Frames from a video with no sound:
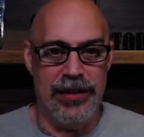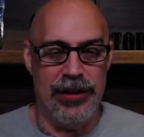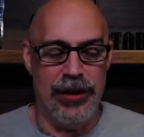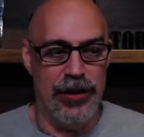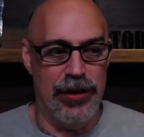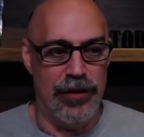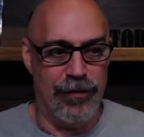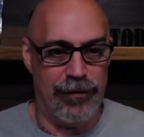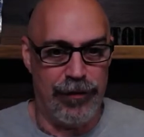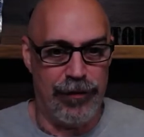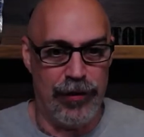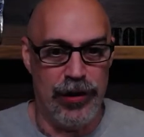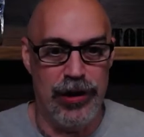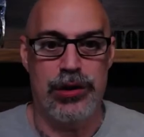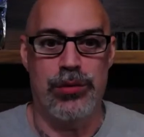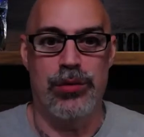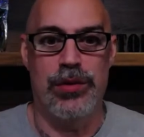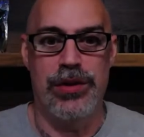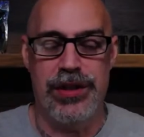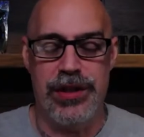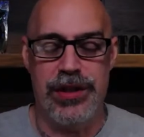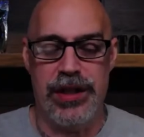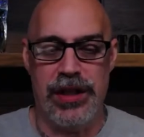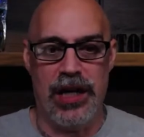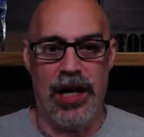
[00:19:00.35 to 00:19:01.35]
They're the first
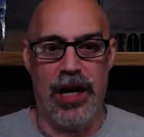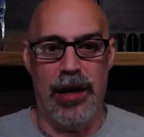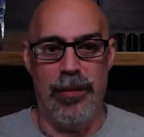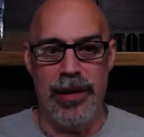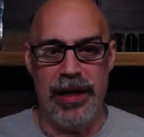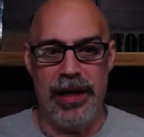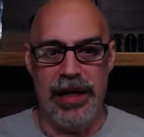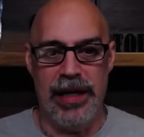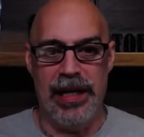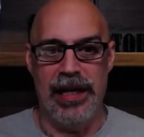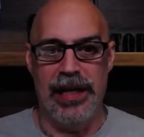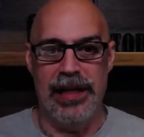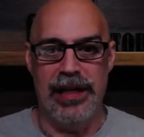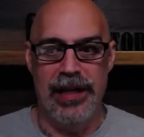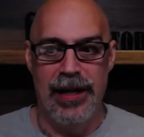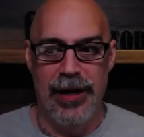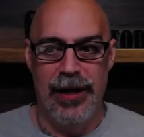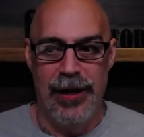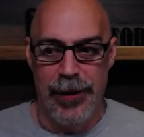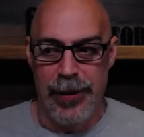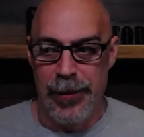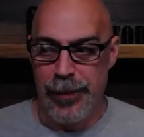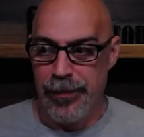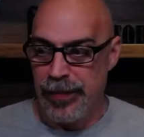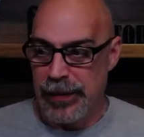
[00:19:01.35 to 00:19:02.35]
ones to come in.
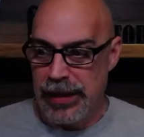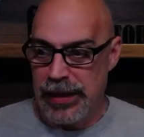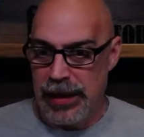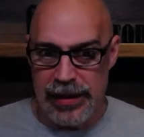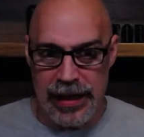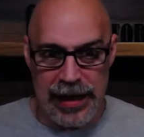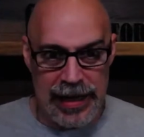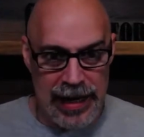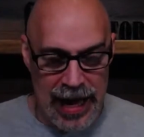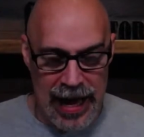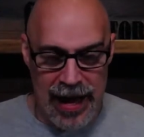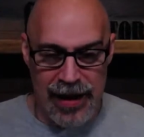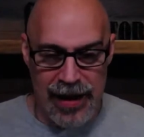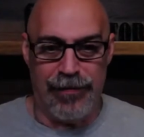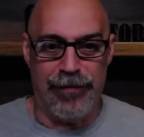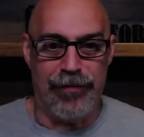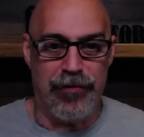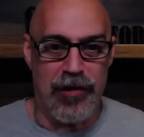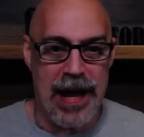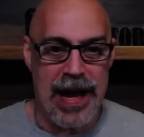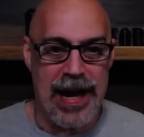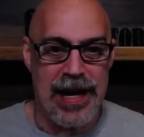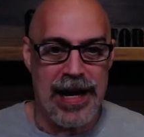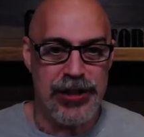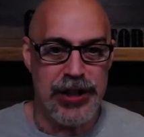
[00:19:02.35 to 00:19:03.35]
They had
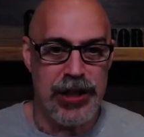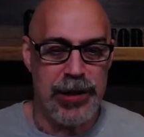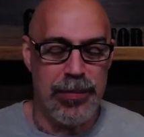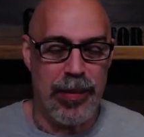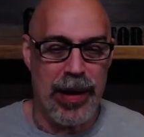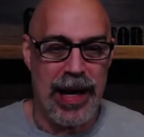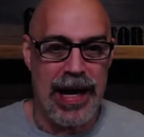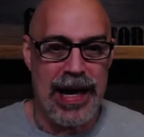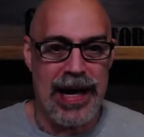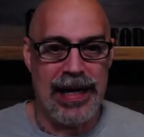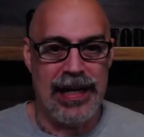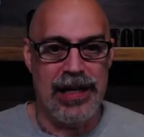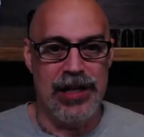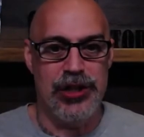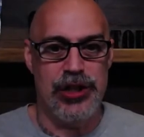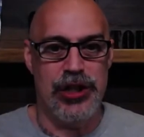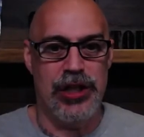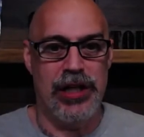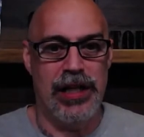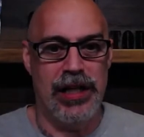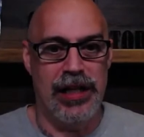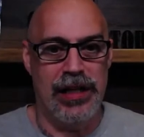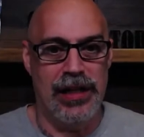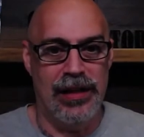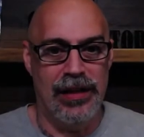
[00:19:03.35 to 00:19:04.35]
flashy
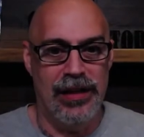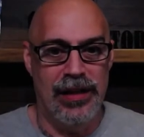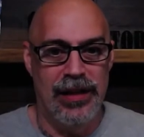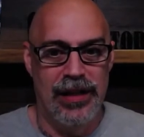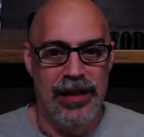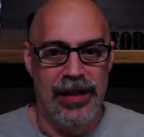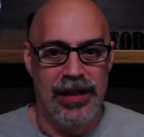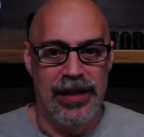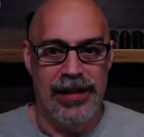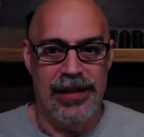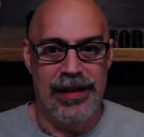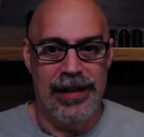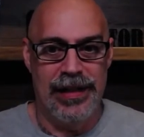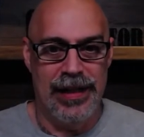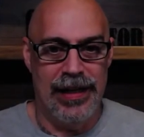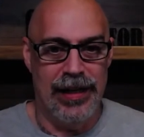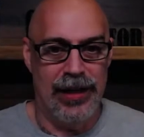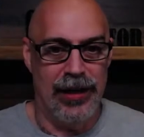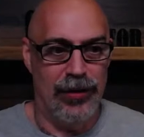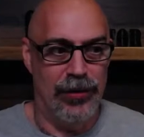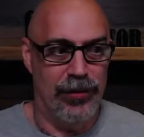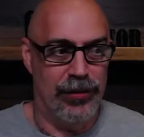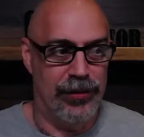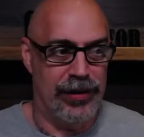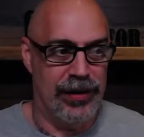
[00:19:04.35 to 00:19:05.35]
packaging, you
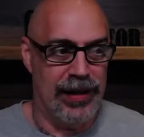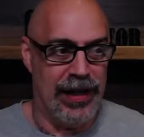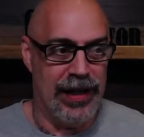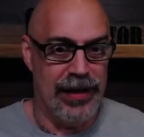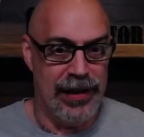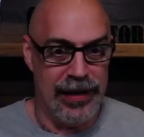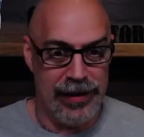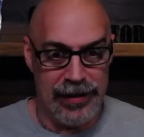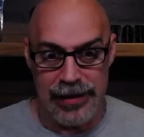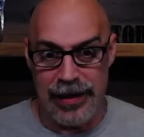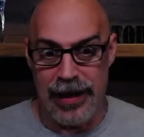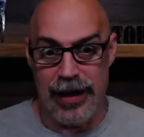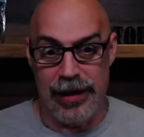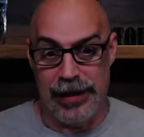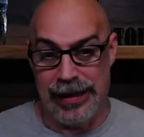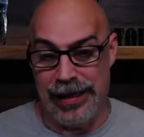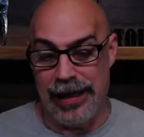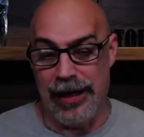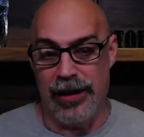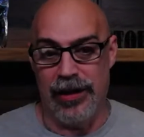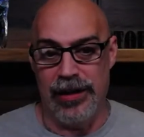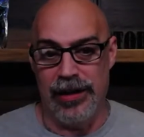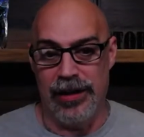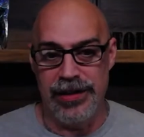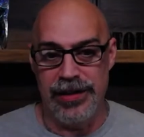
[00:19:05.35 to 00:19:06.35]
know, and a
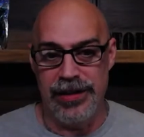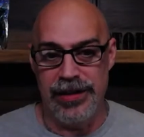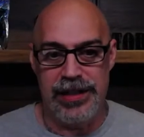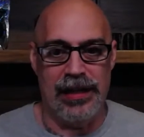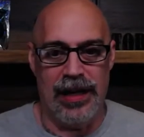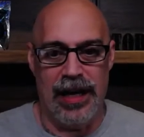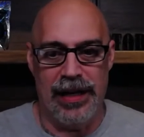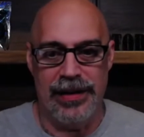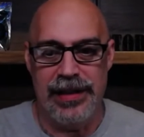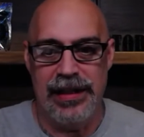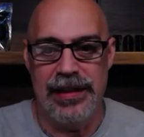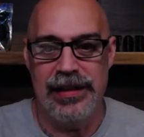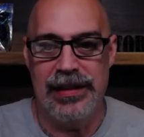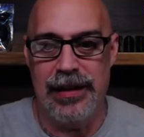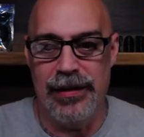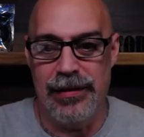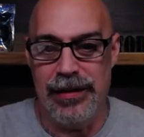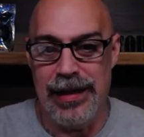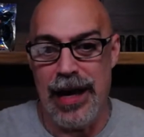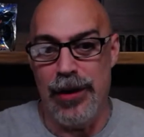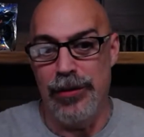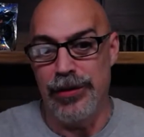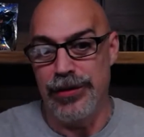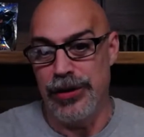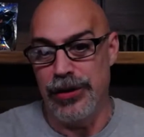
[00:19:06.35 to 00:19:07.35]
guarantee. I think
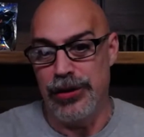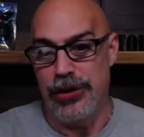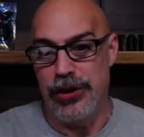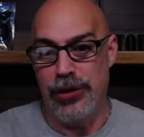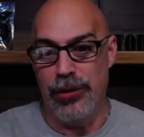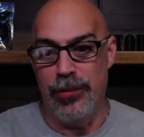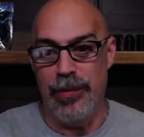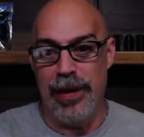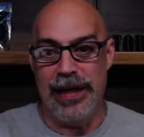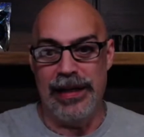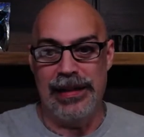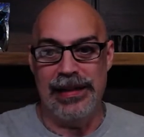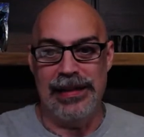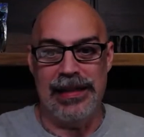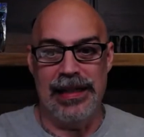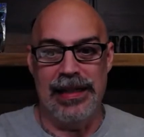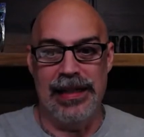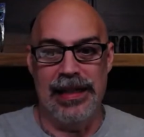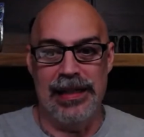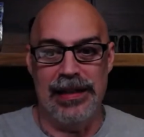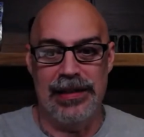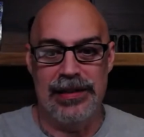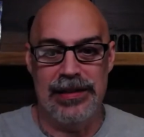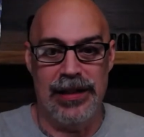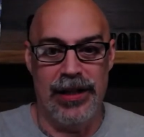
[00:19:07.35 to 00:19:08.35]
that was the two main things.